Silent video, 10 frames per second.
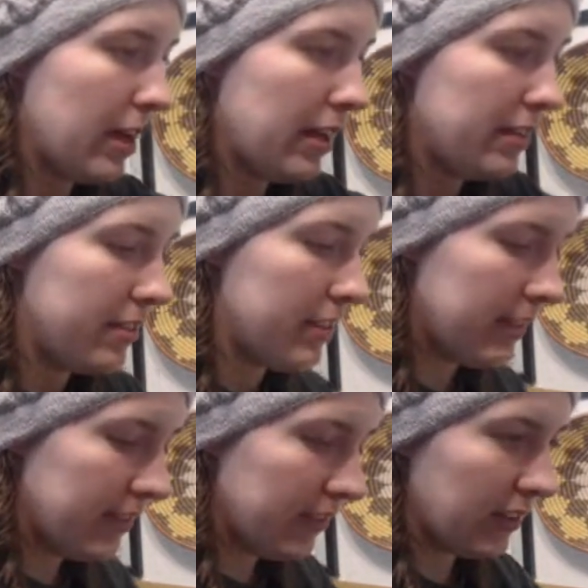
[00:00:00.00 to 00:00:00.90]

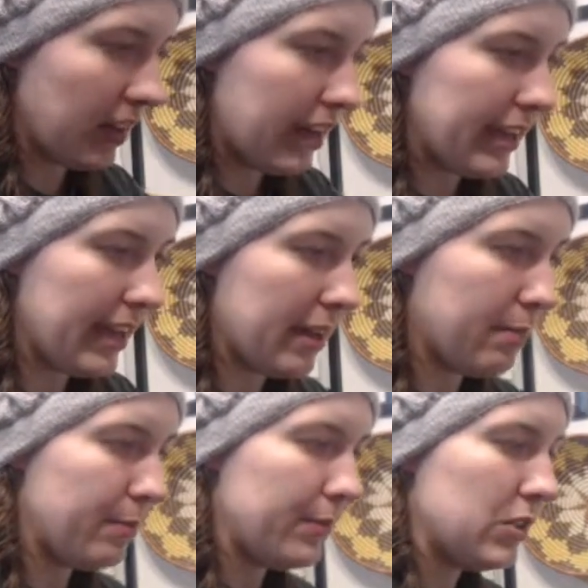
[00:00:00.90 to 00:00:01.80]
This I
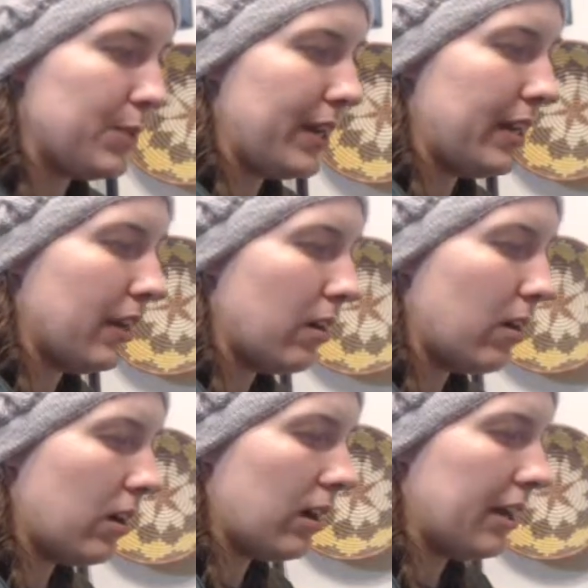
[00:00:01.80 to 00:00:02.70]
am spinning
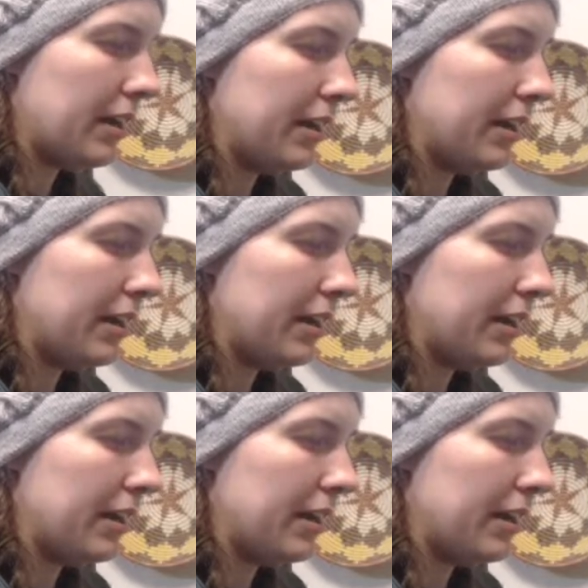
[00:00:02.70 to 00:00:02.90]
on